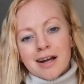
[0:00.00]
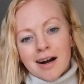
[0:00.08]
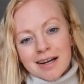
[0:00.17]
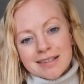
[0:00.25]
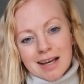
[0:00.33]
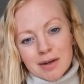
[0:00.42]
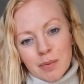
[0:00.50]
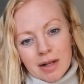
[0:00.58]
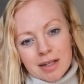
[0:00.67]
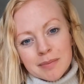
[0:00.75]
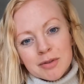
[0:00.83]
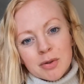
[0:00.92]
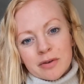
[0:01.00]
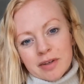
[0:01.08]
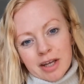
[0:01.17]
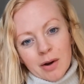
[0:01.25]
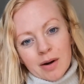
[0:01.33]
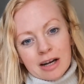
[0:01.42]
guys, and welcome to a
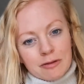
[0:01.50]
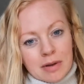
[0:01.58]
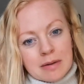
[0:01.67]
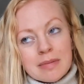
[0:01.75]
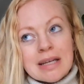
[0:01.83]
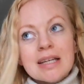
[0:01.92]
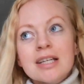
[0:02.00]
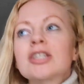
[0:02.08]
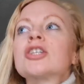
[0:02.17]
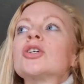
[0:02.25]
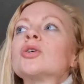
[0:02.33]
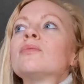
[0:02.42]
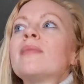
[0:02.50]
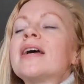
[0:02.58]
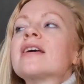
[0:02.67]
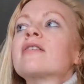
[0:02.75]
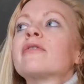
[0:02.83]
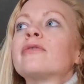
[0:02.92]
video I've been meaning to
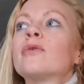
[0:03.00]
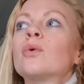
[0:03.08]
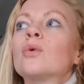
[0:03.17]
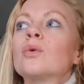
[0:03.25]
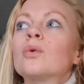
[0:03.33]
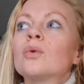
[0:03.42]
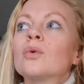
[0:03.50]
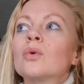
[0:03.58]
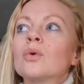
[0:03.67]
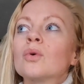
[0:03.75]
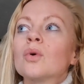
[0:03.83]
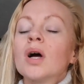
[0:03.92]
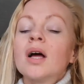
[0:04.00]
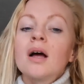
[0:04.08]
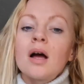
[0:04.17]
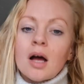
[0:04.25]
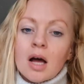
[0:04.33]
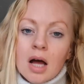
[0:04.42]
make for
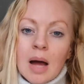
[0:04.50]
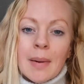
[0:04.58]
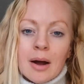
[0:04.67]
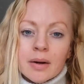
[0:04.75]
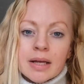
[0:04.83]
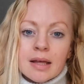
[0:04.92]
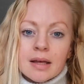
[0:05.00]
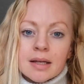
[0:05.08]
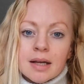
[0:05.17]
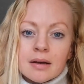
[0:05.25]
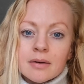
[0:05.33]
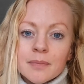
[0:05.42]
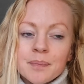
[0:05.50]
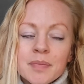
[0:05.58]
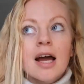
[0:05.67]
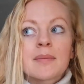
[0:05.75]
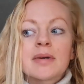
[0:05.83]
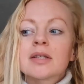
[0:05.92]
about a year now.
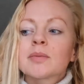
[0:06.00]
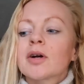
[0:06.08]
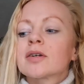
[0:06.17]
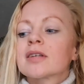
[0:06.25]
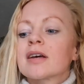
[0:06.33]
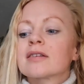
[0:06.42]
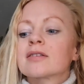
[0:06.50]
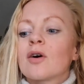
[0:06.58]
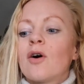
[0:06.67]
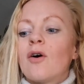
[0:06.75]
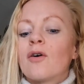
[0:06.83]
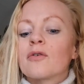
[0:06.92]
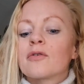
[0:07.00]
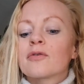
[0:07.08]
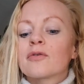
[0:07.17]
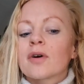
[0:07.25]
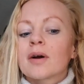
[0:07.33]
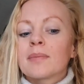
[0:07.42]
I am in the process
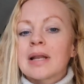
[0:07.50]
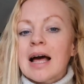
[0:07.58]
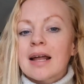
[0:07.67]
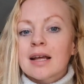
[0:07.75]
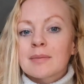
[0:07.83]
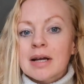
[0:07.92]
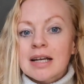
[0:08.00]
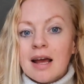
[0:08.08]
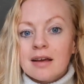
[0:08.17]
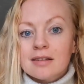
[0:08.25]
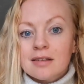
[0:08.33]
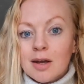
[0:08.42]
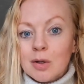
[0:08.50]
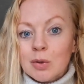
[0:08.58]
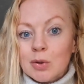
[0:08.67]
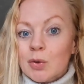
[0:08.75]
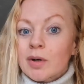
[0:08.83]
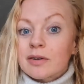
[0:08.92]
of planning my next cycle
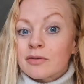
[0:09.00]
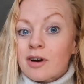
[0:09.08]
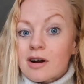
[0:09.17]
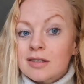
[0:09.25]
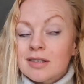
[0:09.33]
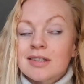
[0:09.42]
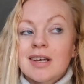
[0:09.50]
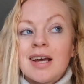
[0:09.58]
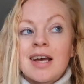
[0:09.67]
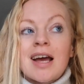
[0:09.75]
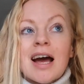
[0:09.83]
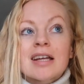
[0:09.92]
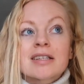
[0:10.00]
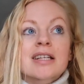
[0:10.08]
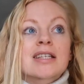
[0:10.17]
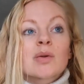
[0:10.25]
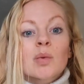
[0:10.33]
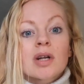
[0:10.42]
tour in France, and I
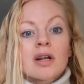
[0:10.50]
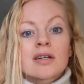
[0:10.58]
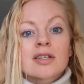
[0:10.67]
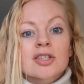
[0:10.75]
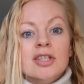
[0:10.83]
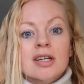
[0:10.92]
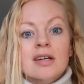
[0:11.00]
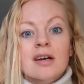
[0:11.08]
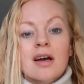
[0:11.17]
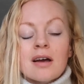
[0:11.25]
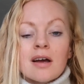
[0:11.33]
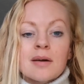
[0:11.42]
did one last year,